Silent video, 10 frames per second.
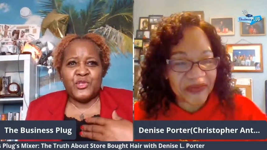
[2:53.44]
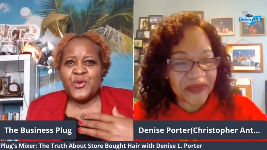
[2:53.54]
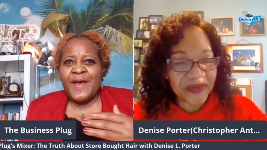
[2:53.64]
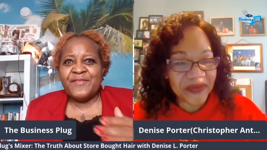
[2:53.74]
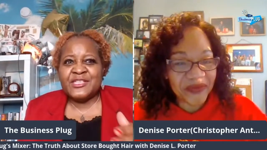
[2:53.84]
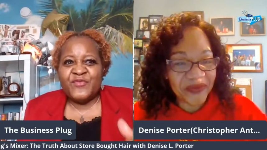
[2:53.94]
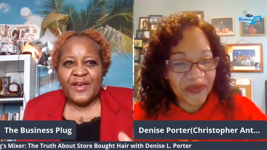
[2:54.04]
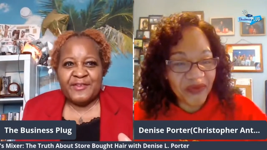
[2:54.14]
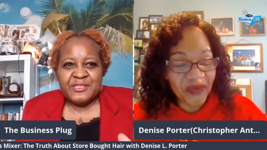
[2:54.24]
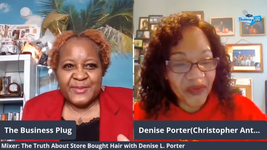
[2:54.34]
Speaker 1: You have this
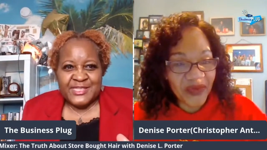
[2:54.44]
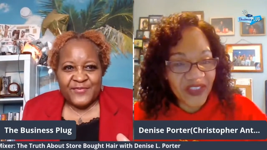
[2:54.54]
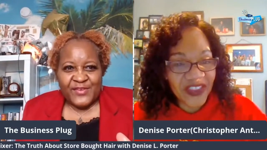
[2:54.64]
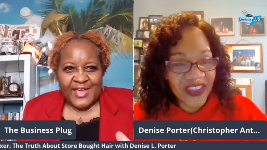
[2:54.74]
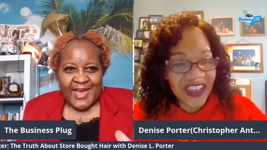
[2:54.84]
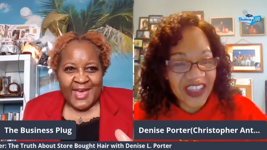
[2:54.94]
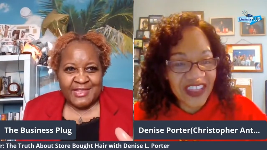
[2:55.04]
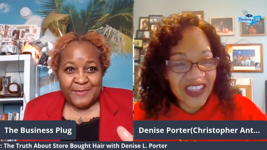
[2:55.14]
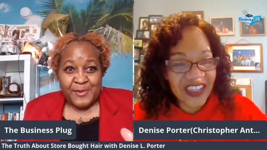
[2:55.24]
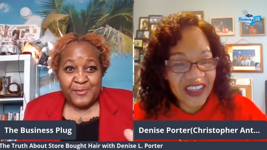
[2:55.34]
very specific
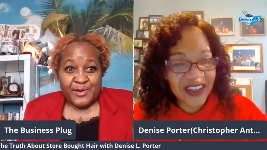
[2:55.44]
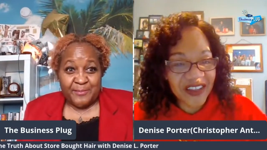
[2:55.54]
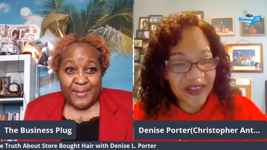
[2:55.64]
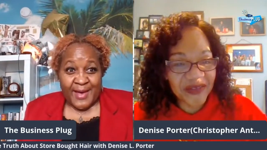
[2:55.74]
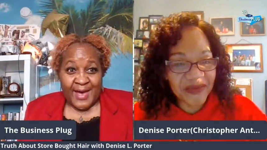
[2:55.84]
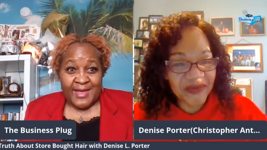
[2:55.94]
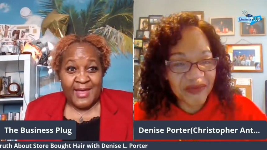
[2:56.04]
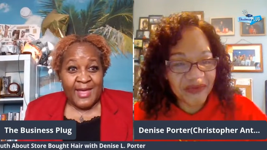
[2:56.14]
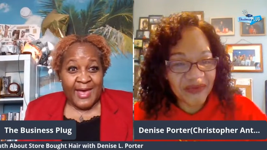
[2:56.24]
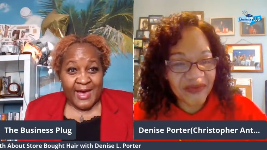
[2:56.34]
hat that people can
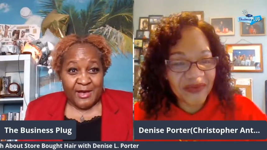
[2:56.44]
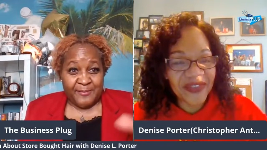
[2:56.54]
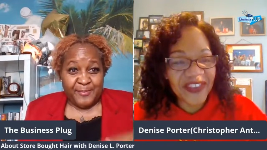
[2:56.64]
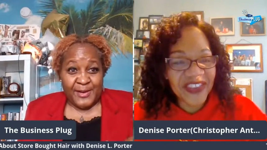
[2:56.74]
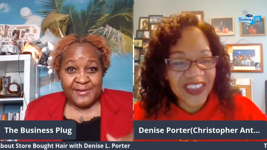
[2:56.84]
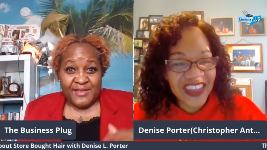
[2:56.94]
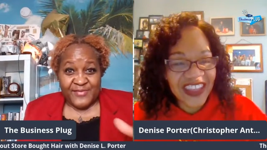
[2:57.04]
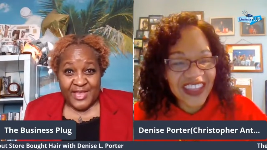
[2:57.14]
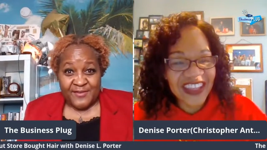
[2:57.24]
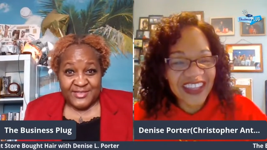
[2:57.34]
buy out in public
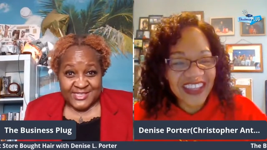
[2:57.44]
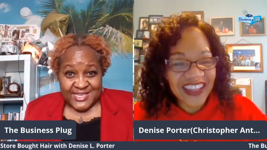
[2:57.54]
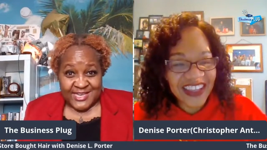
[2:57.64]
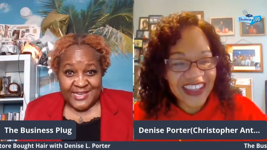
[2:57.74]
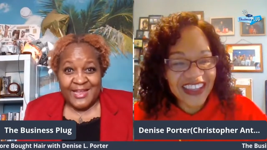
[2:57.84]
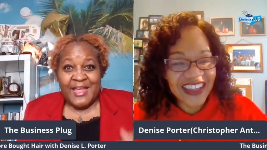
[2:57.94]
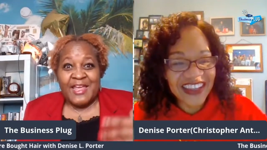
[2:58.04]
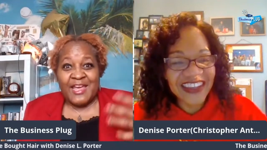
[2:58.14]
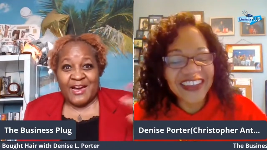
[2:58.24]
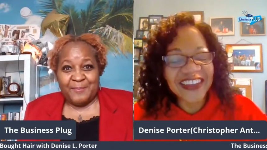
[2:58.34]
if they ever see it,
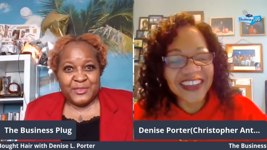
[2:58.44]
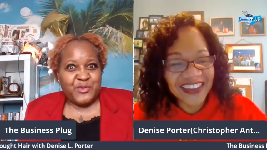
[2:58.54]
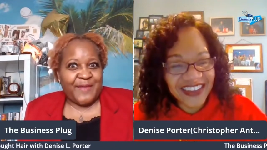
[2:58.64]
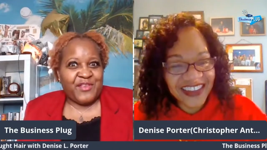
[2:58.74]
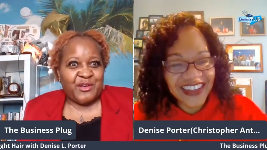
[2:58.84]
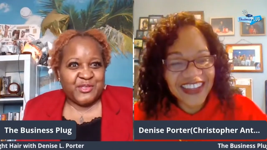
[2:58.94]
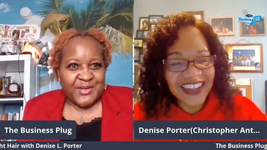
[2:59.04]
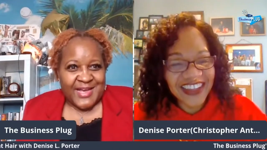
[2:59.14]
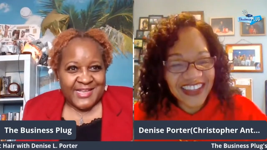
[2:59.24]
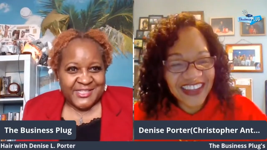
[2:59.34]
but you have to go
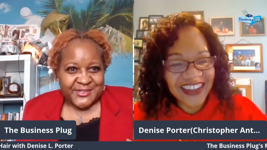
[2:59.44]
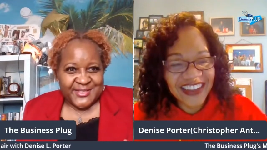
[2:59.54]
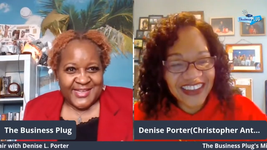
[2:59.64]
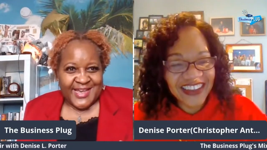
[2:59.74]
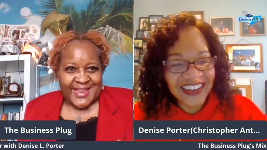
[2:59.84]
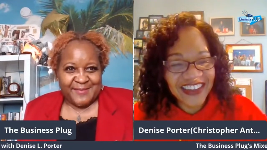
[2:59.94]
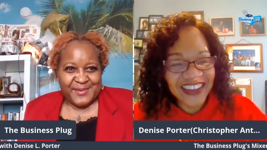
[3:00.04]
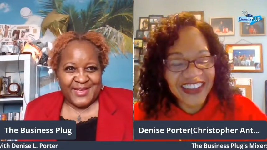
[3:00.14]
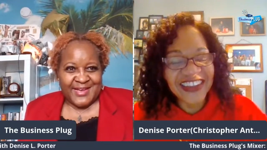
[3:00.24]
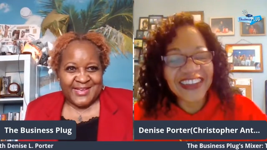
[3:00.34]
to a concert to get
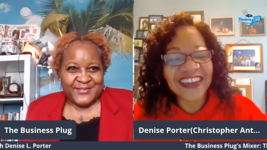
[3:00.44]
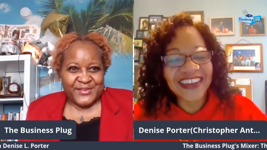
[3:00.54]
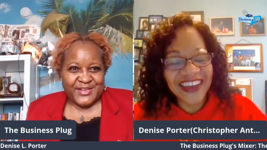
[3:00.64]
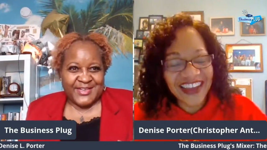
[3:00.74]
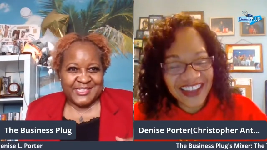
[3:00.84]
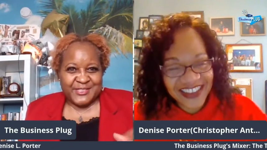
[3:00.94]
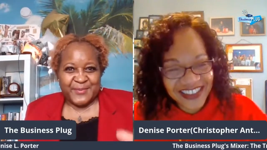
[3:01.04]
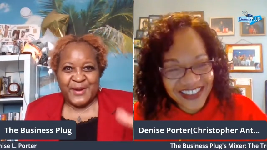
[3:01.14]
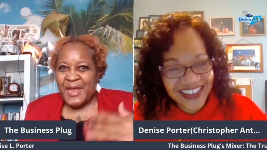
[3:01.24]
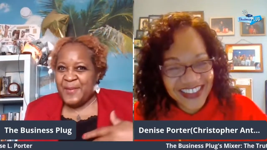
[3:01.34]
it because of her customer.